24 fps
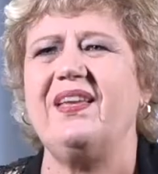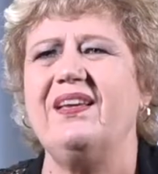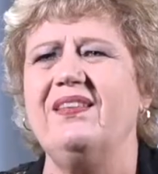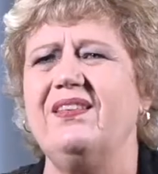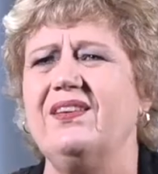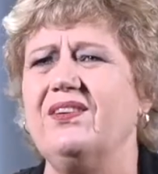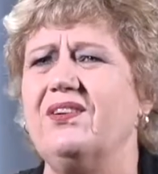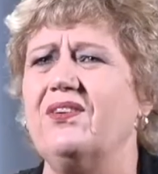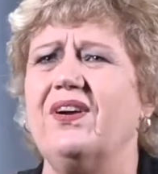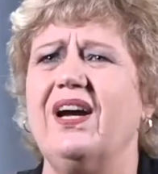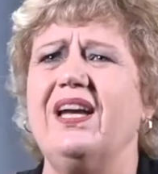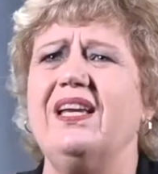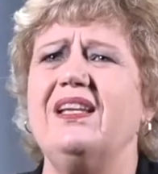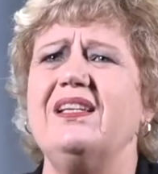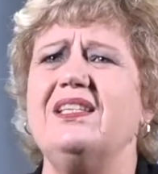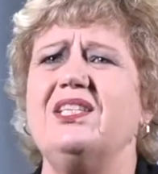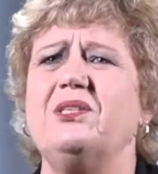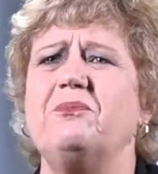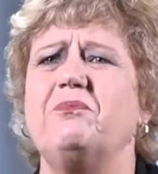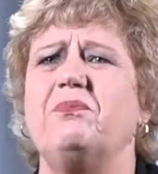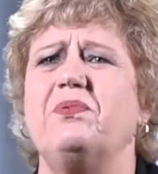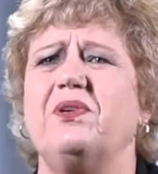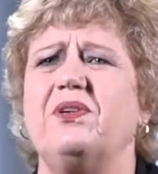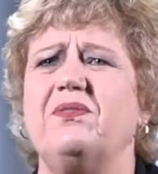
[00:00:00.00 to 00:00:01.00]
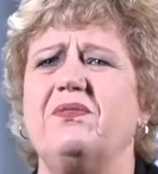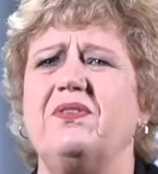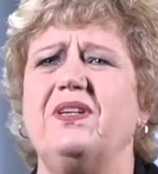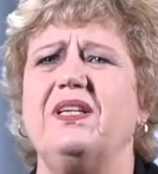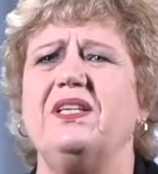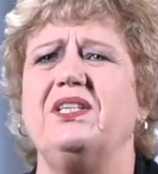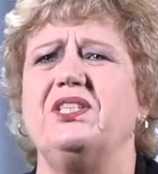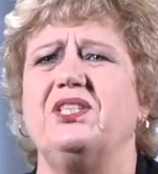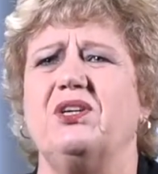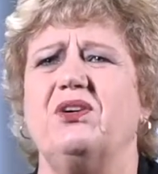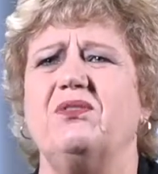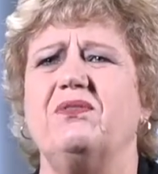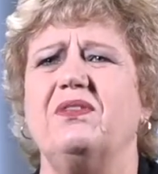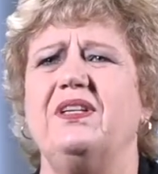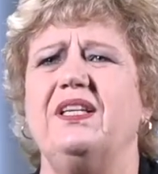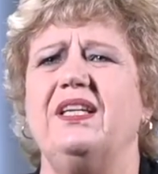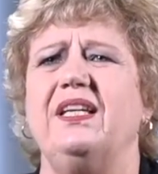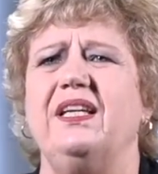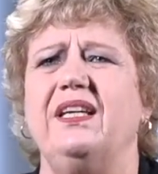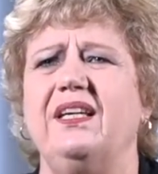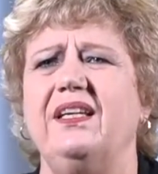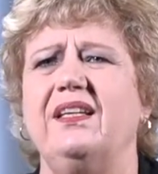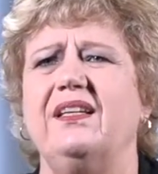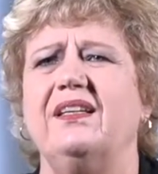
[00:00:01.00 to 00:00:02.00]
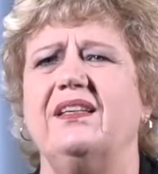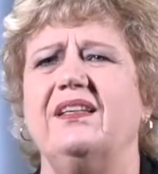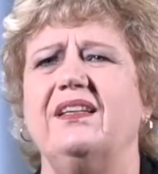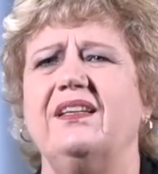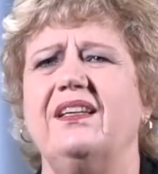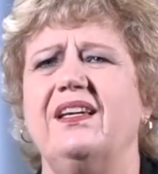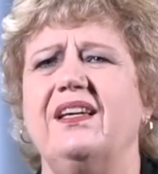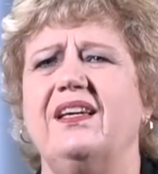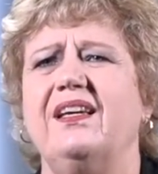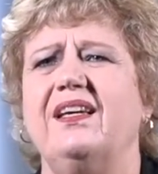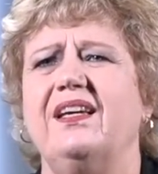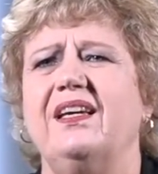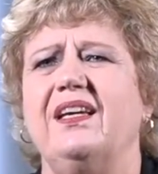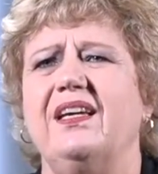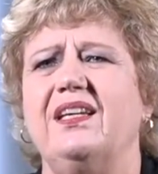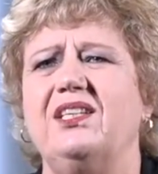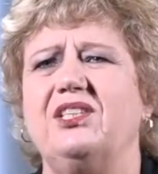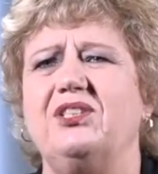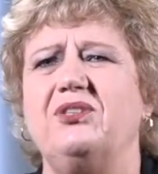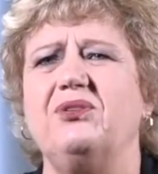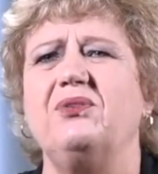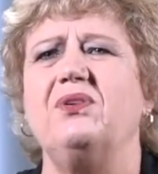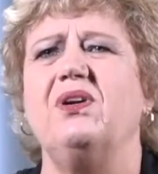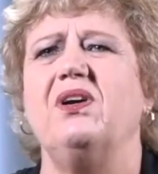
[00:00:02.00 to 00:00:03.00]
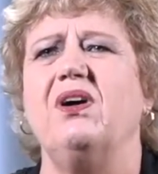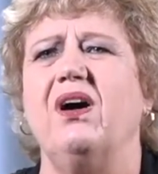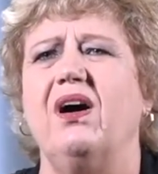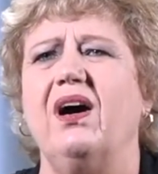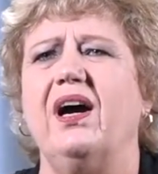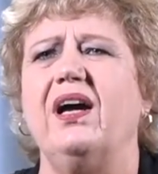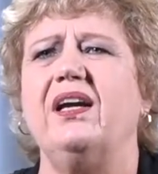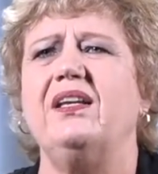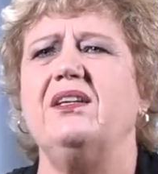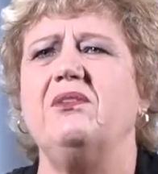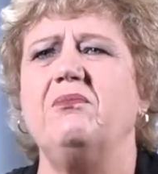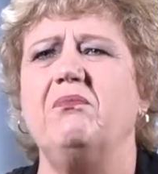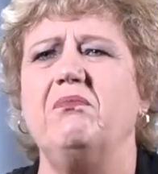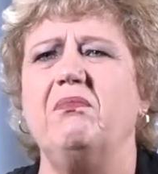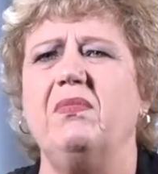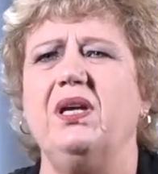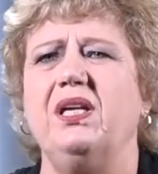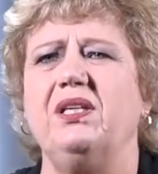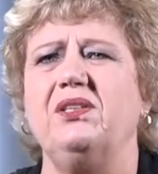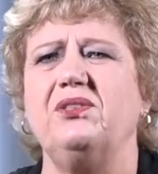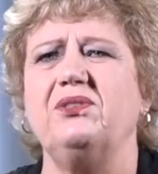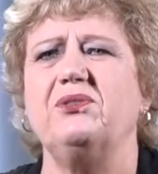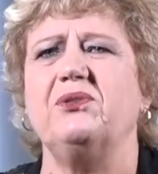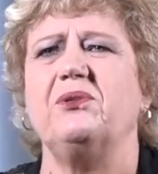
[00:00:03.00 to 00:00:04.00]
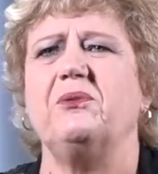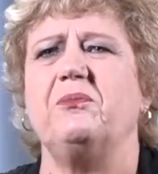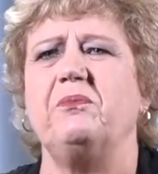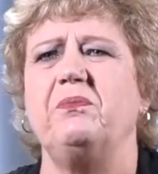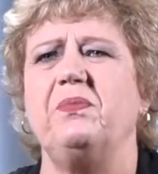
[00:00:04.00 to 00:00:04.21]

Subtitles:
The greatest privilege of a leader is to guide and mentor